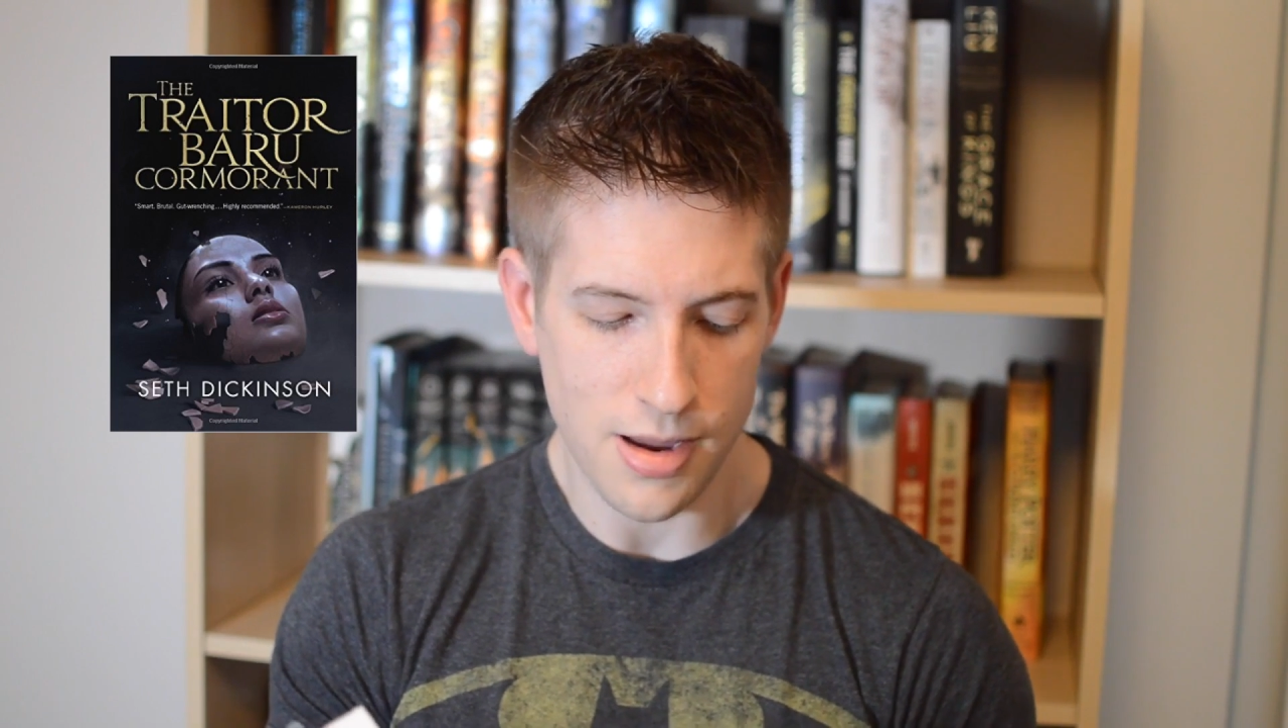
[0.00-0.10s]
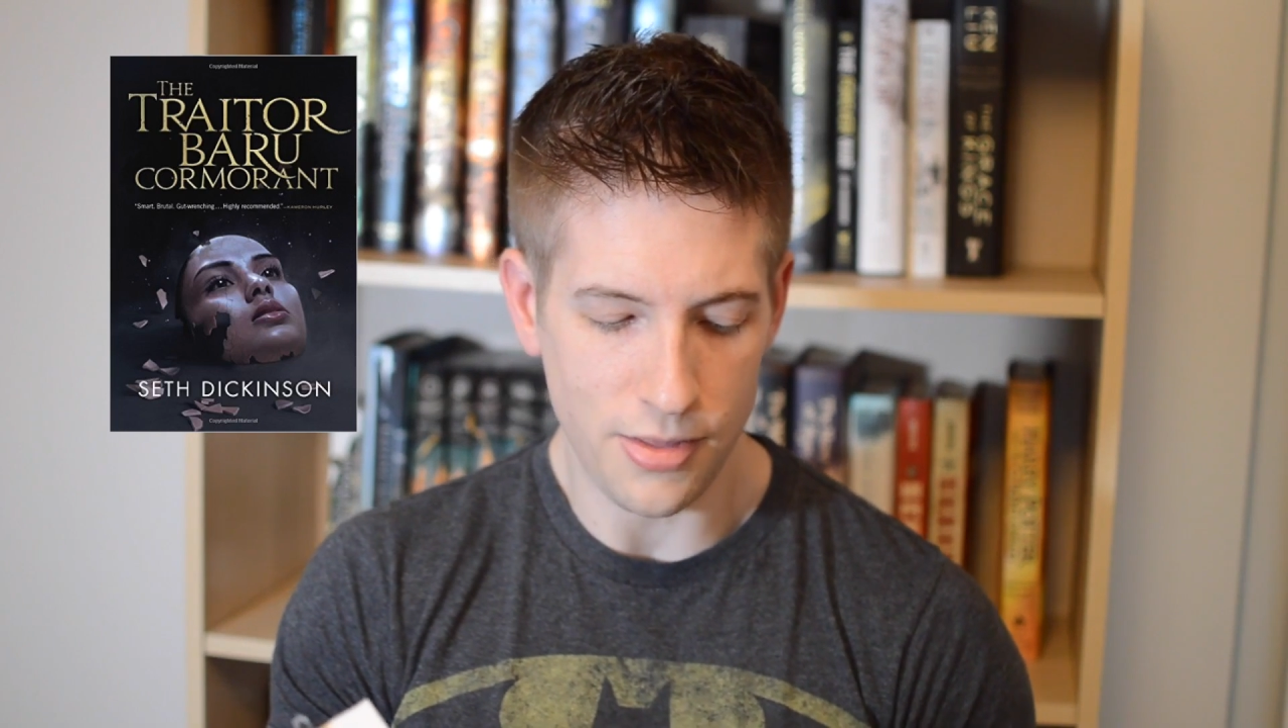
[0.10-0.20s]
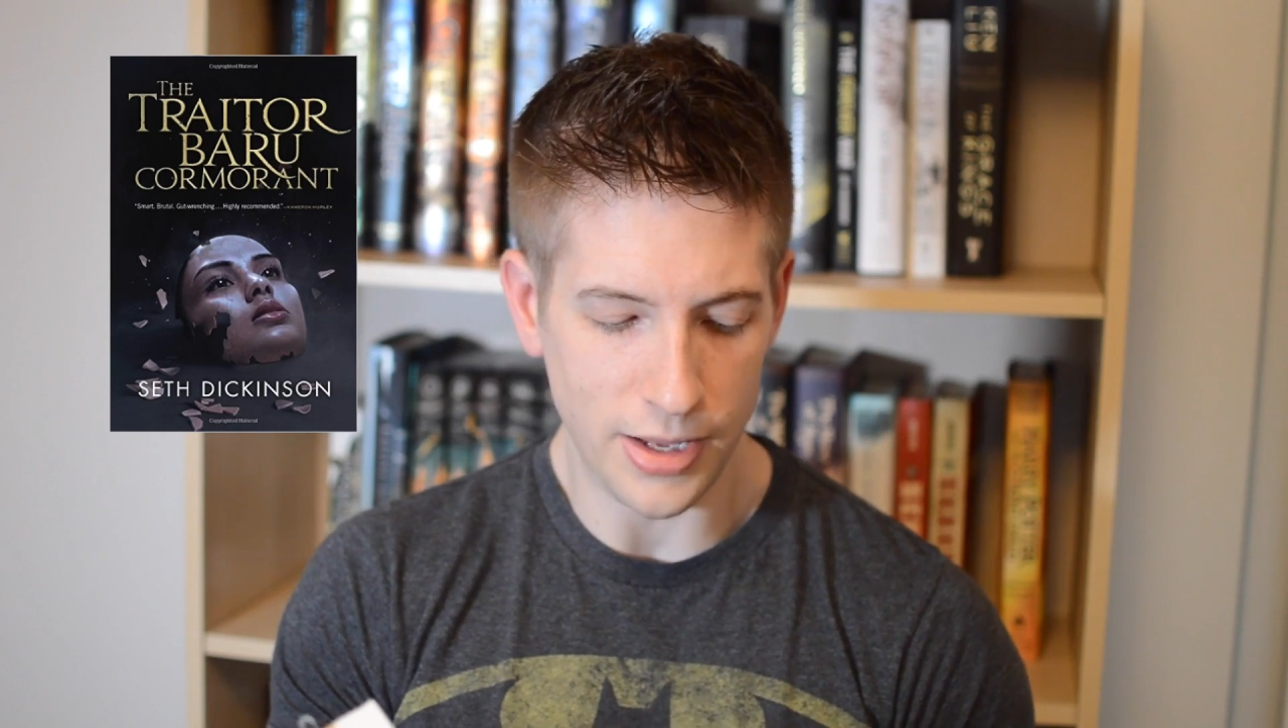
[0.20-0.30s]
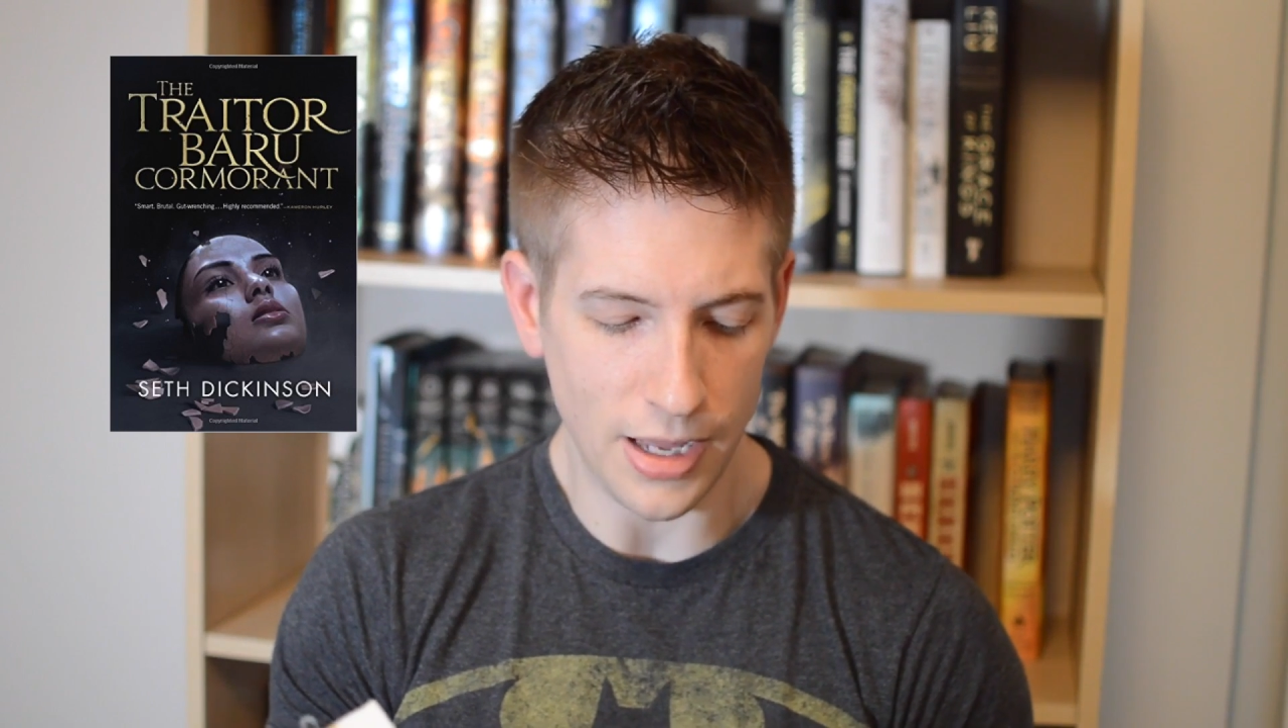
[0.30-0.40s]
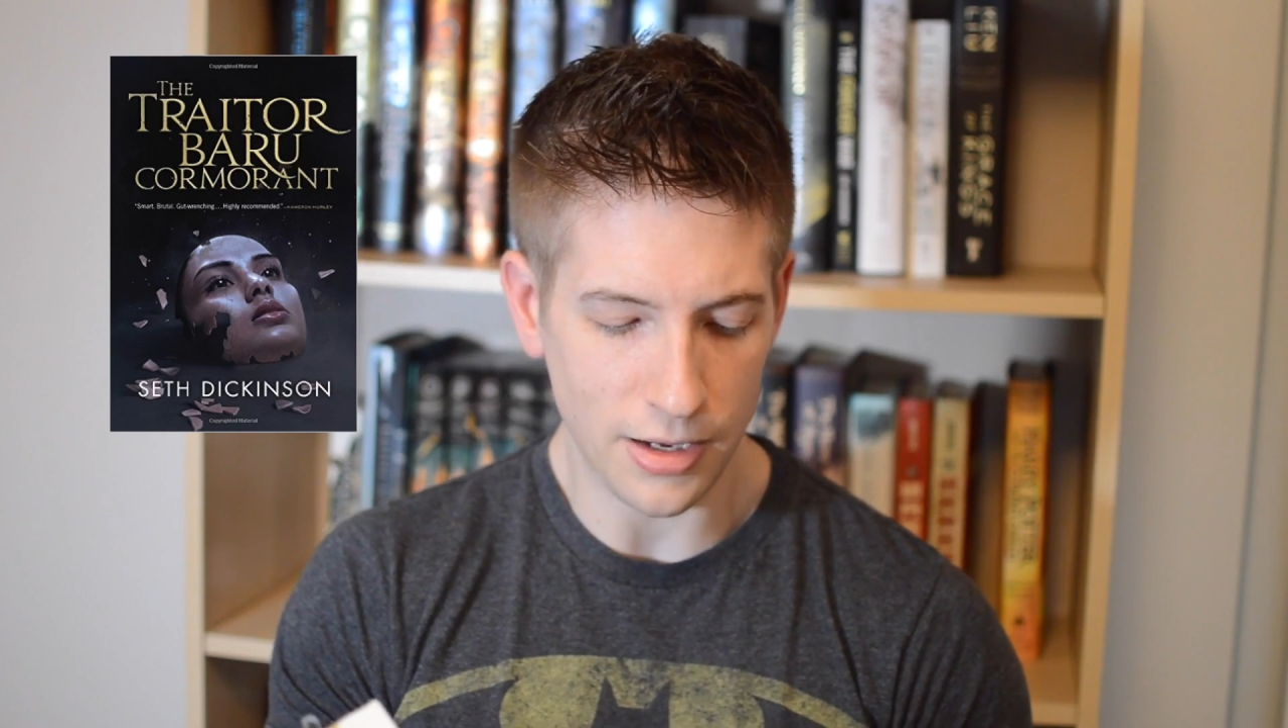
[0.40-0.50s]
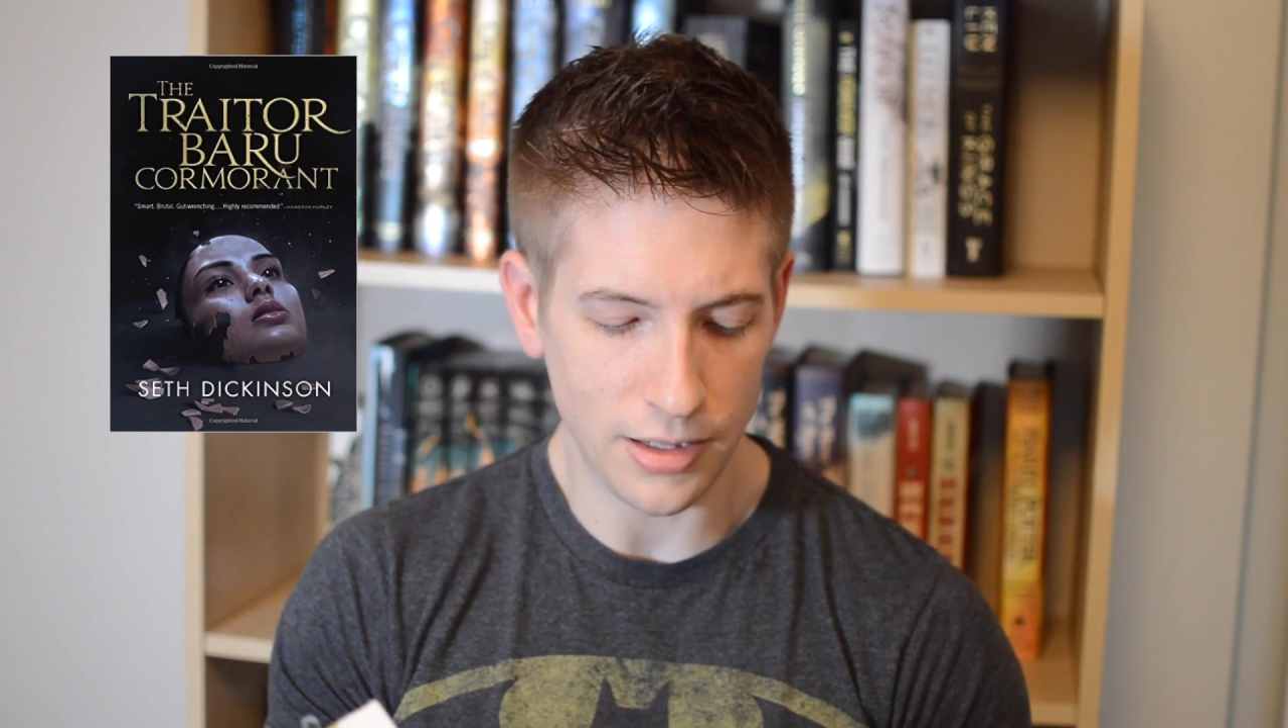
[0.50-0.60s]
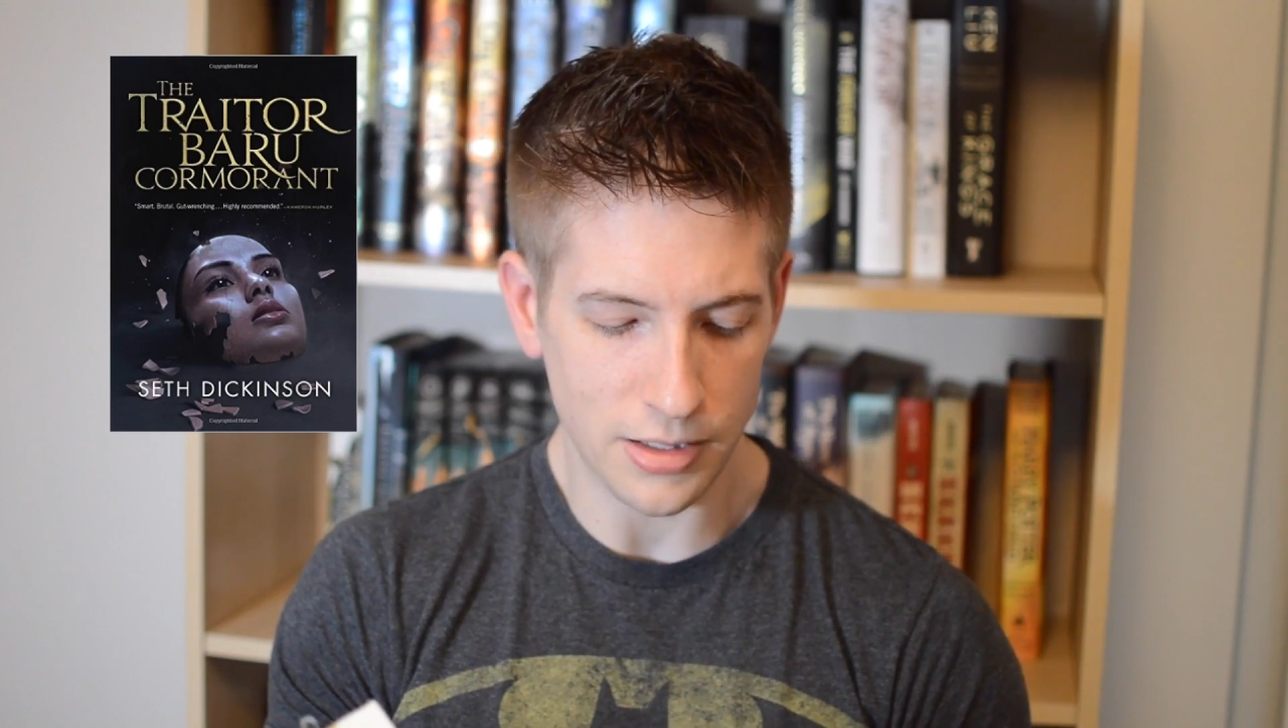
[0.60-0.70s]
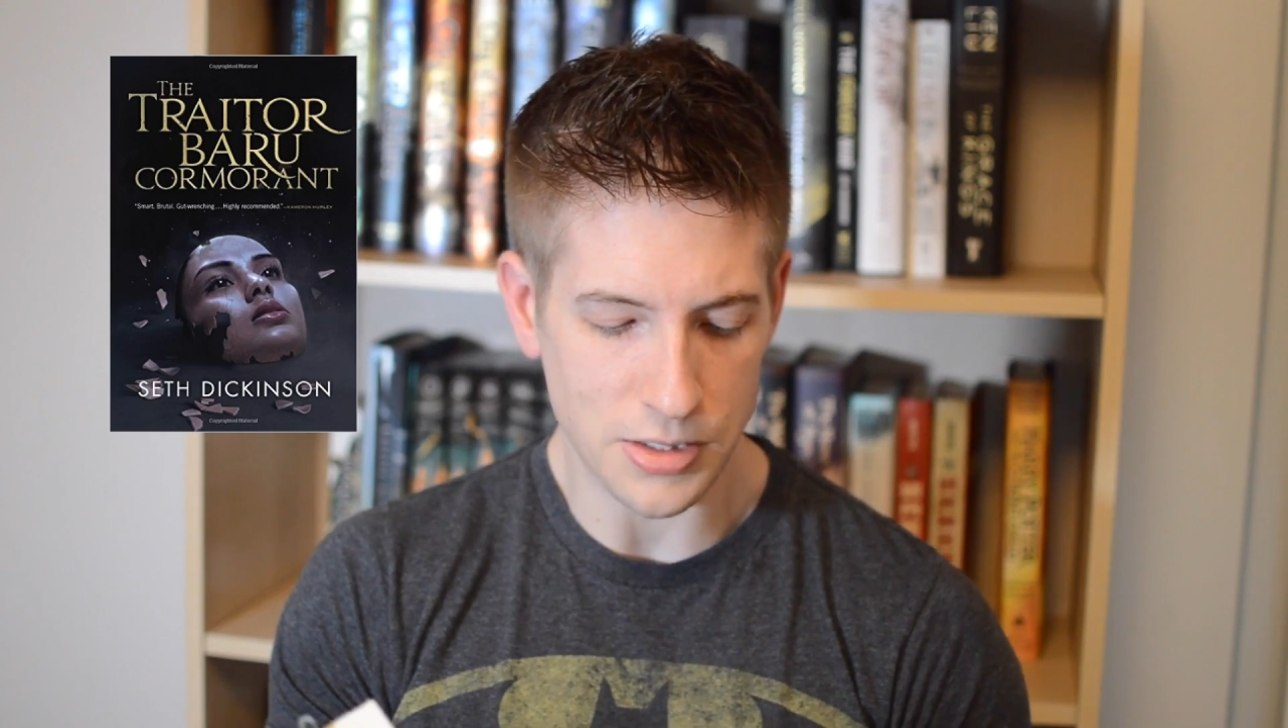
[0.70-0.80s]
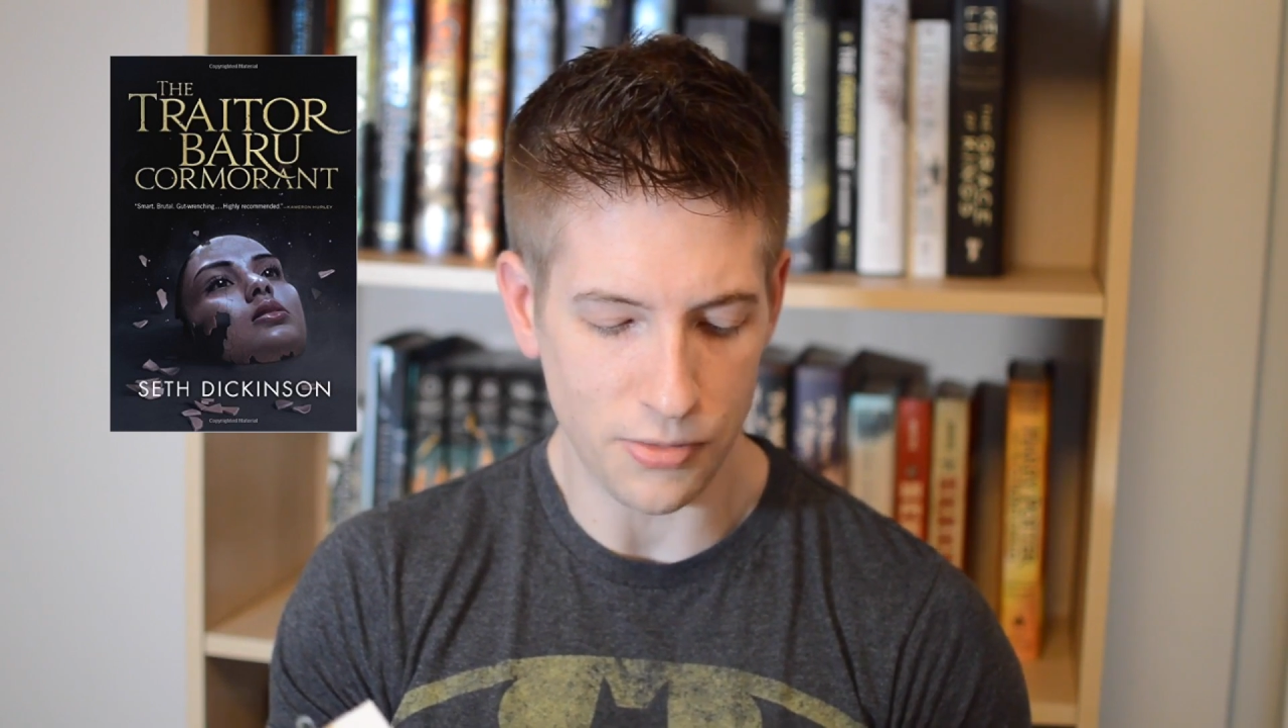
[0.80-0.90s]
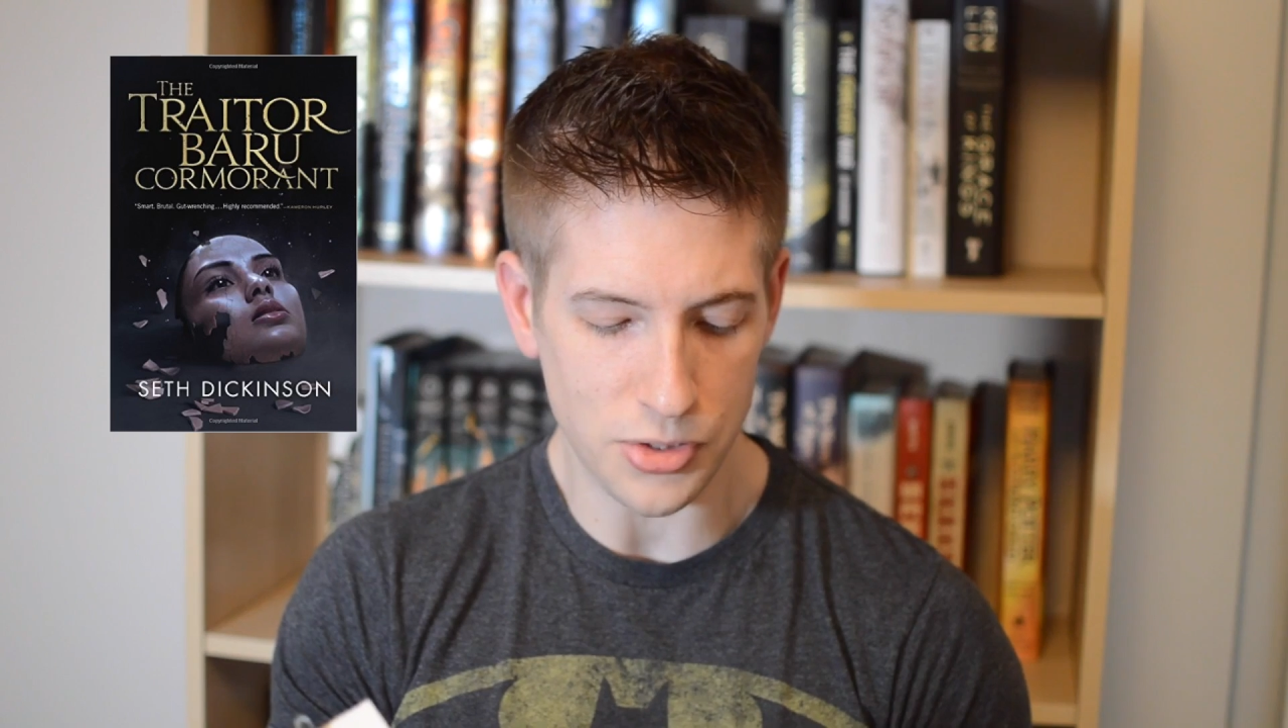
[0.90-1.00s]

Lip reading: In the calculus